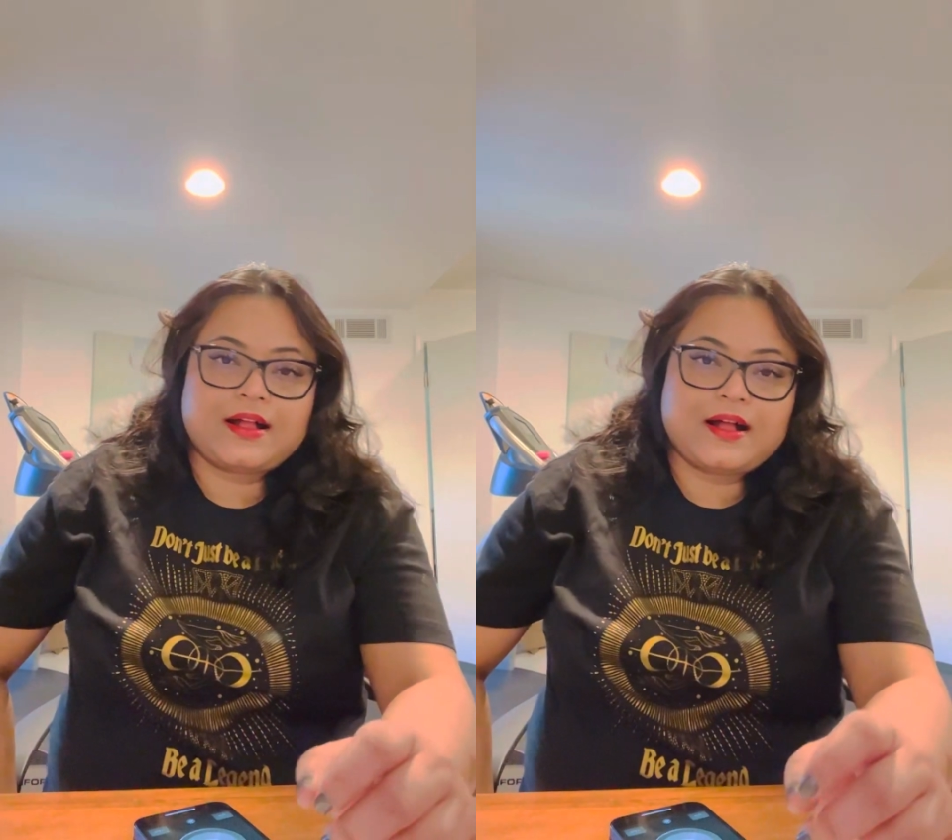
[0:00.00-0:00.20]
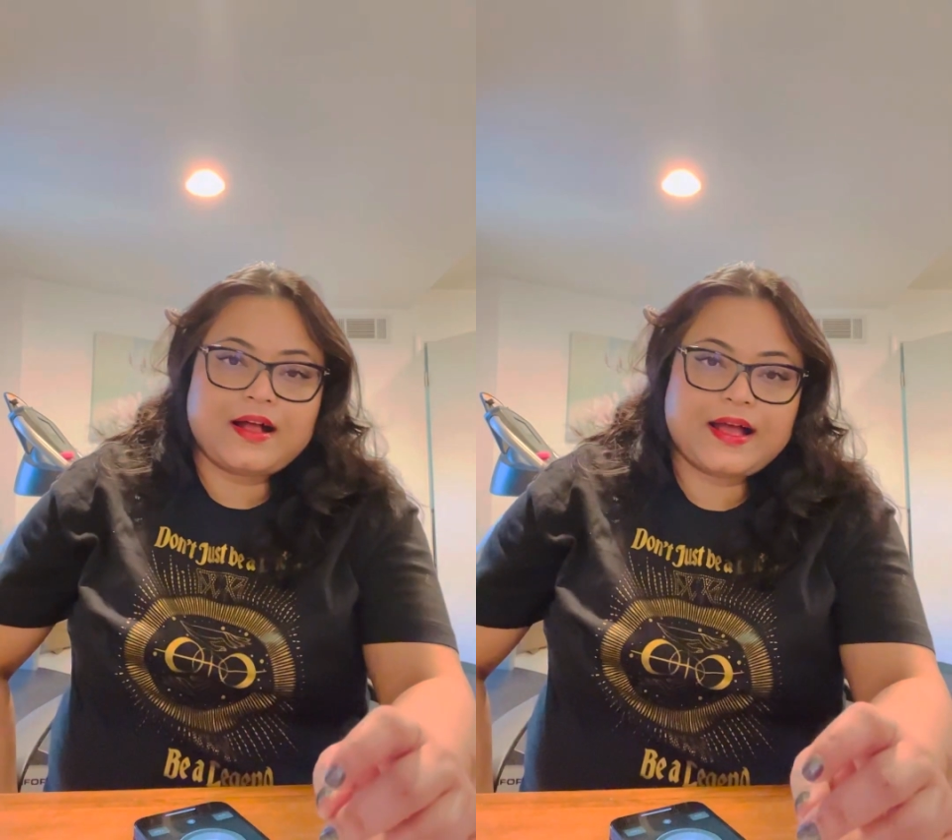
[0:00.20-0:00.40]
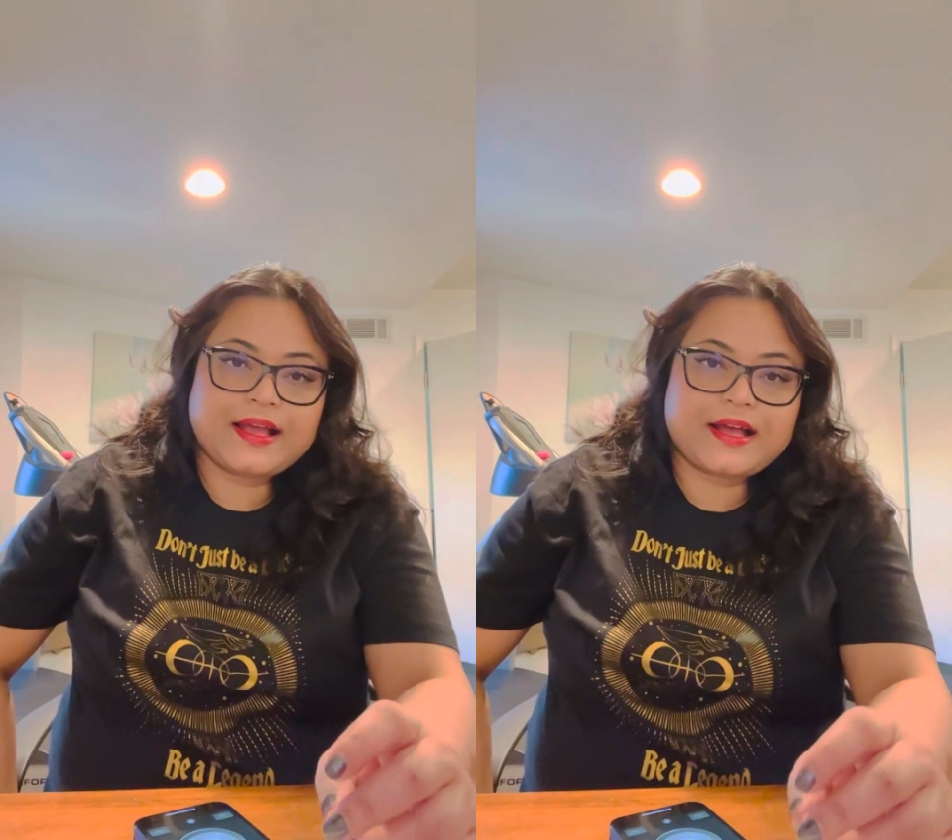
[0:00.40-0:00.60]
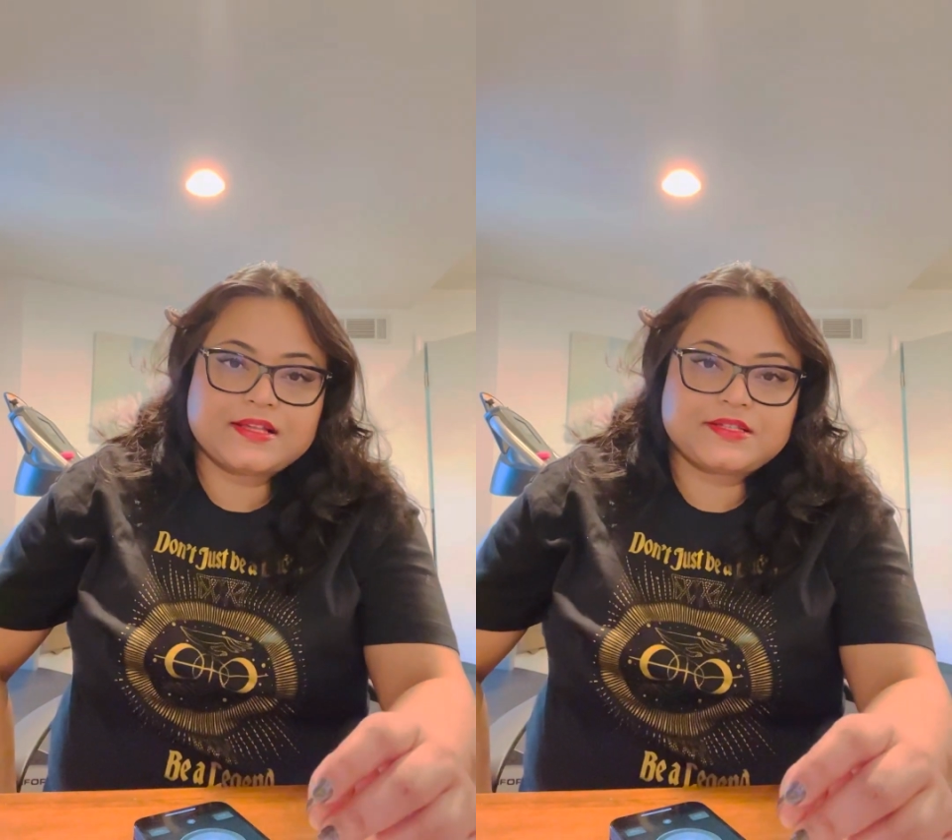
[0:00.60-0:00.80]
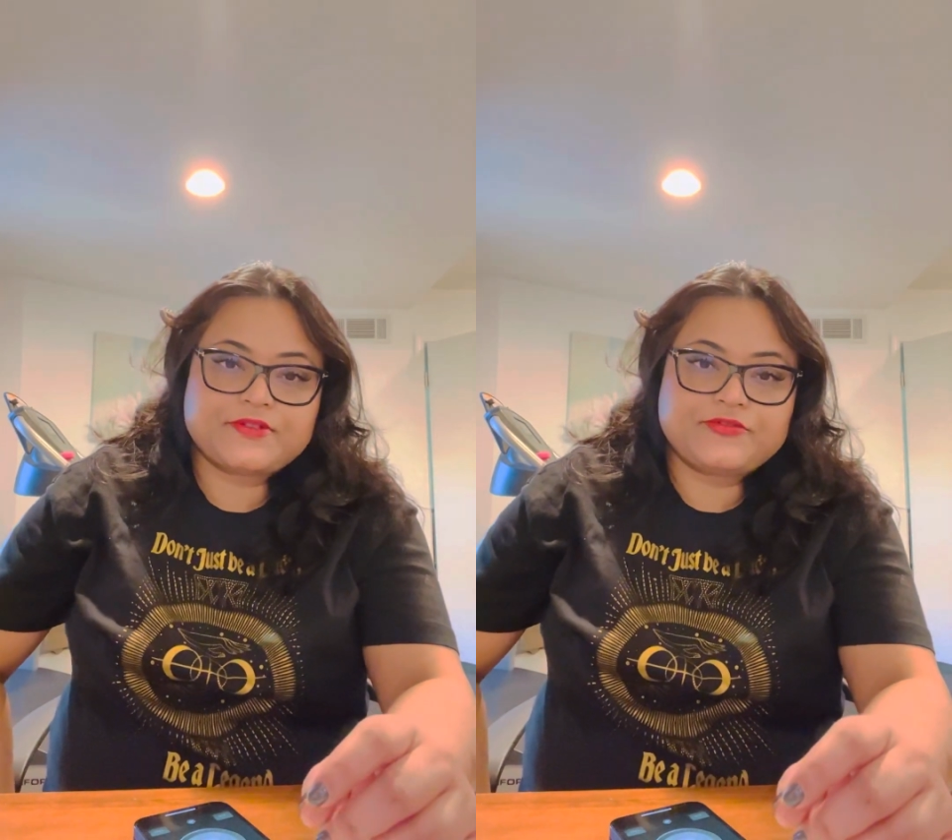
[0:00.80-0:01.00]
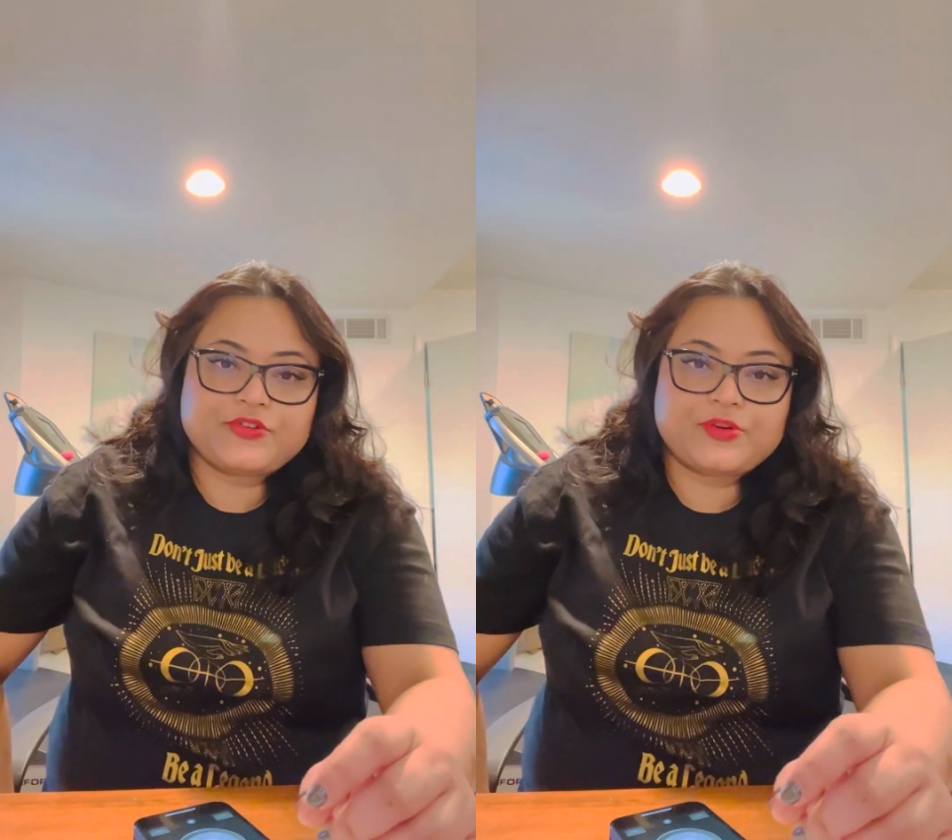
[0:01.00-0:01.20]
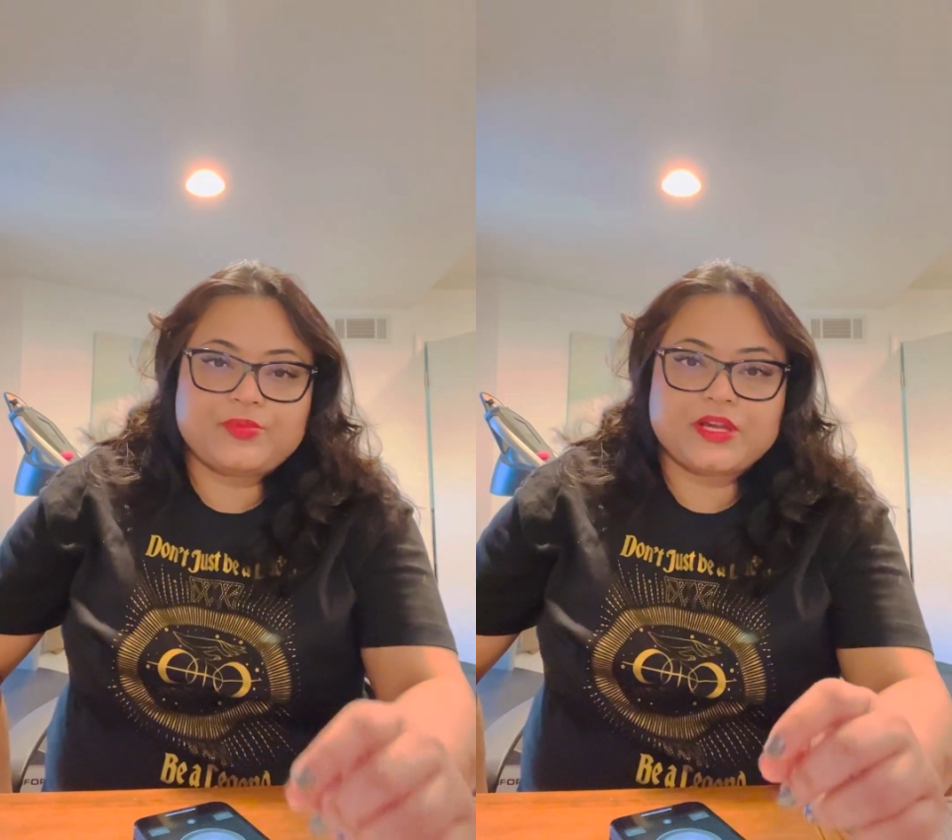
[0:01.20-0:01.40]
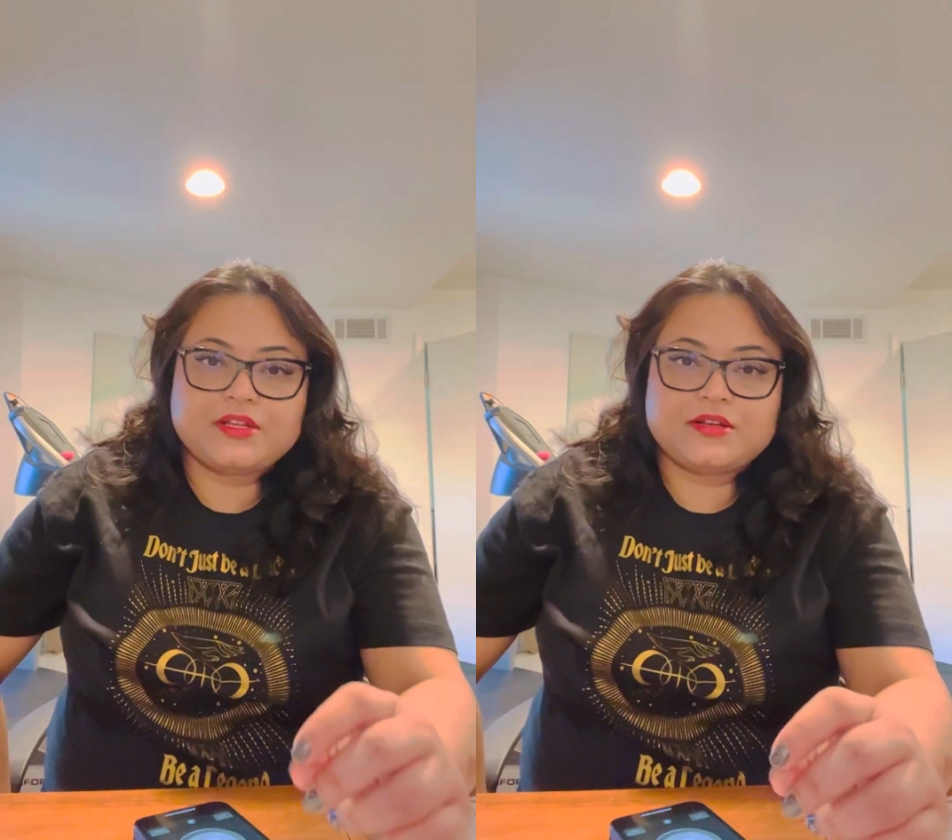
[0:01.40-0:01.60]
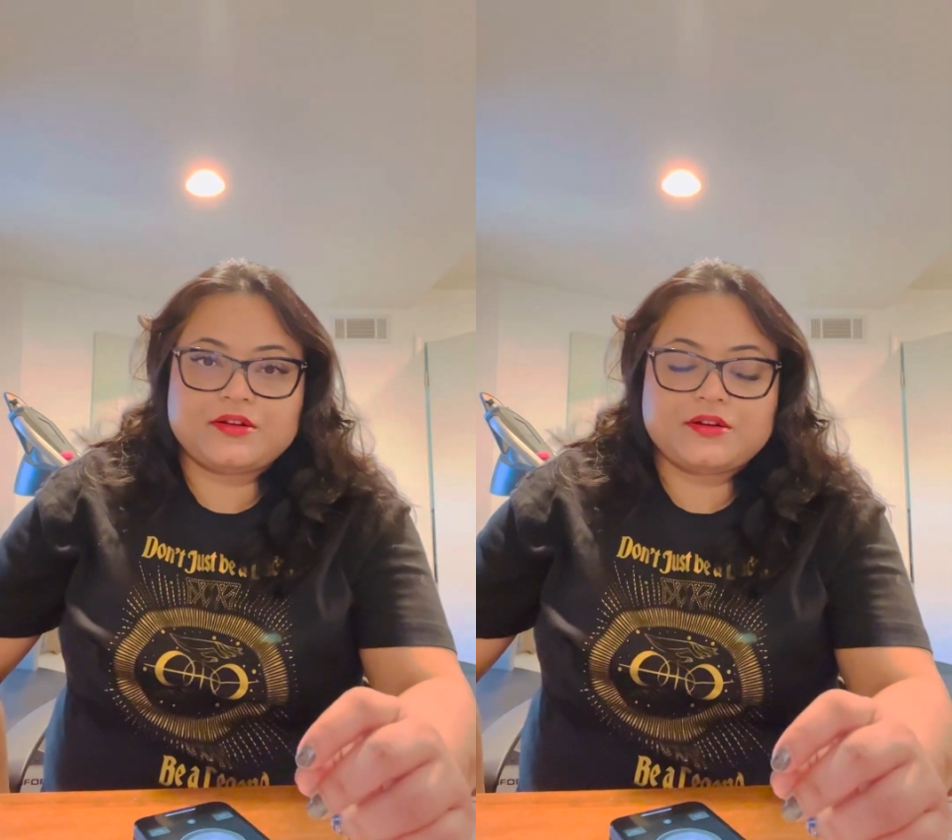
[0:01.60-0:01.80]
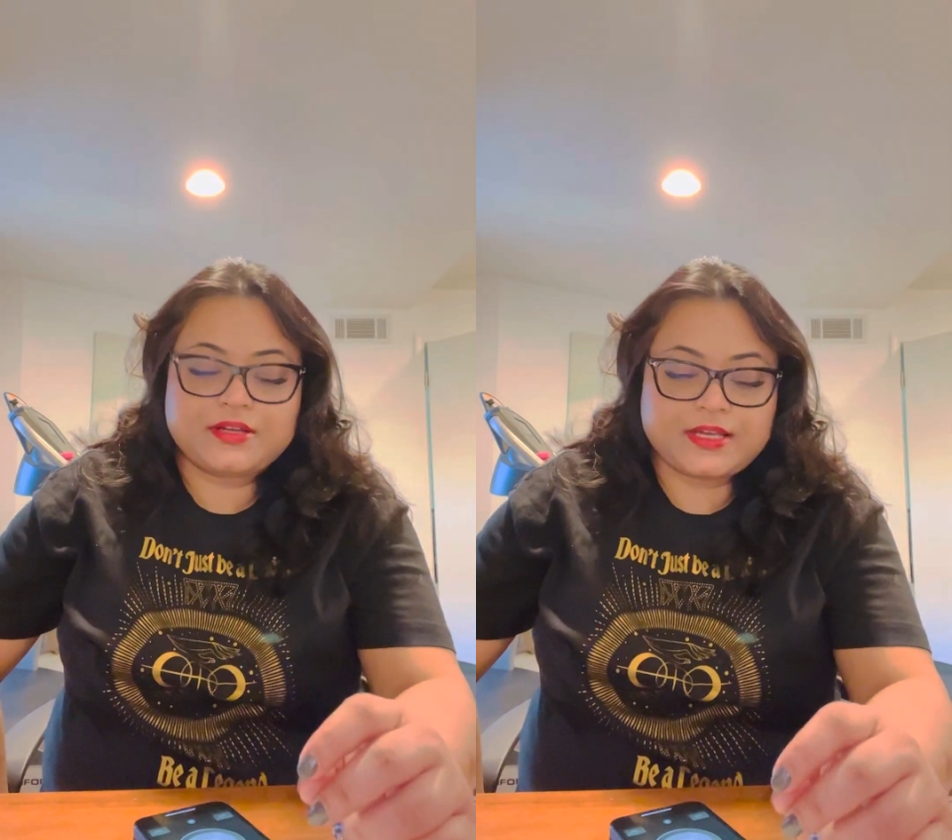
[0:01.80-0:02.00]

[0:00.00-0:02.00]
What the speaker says: Hi guys, if you're a beginner